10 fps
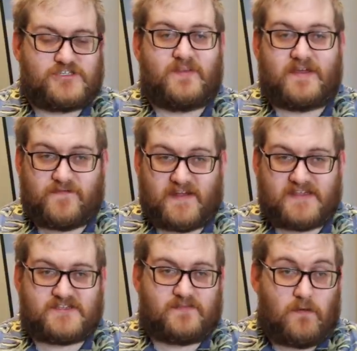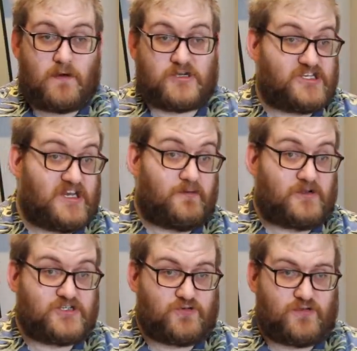You might find somewhere where
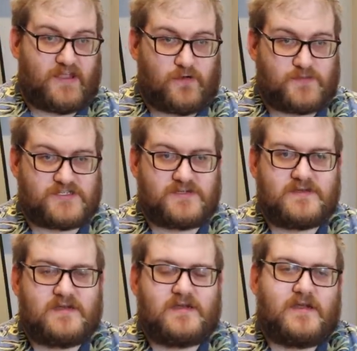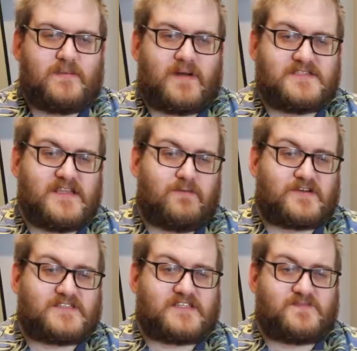GeniePoint's your only option. But as
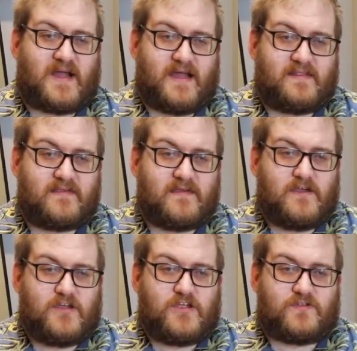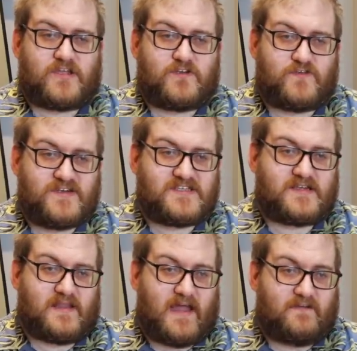networks expand, you'll
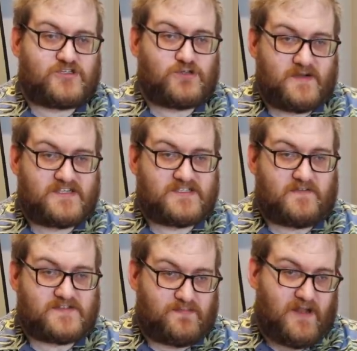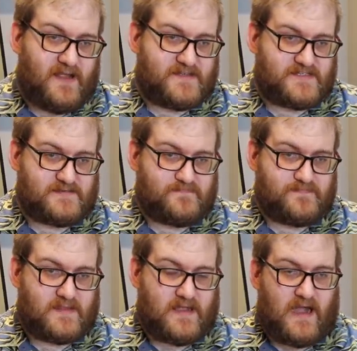increasingly have a choice of suppliers,
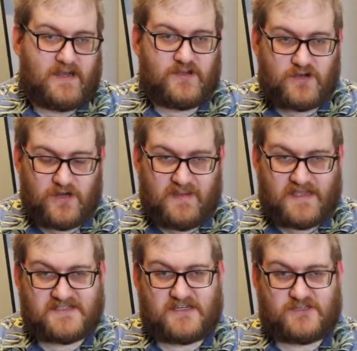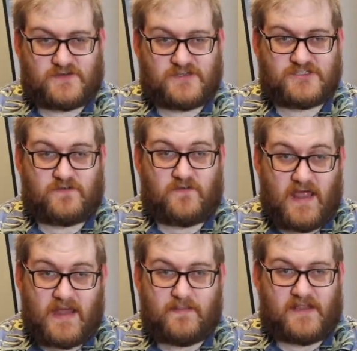and you're going to base that choice on
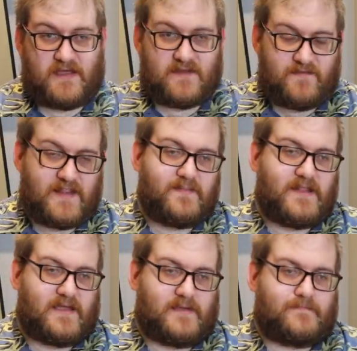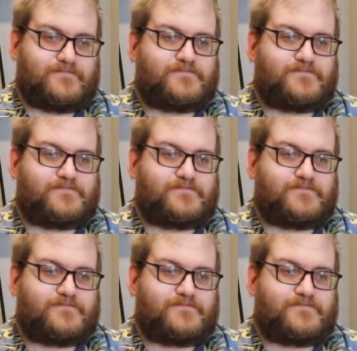reliability and availability.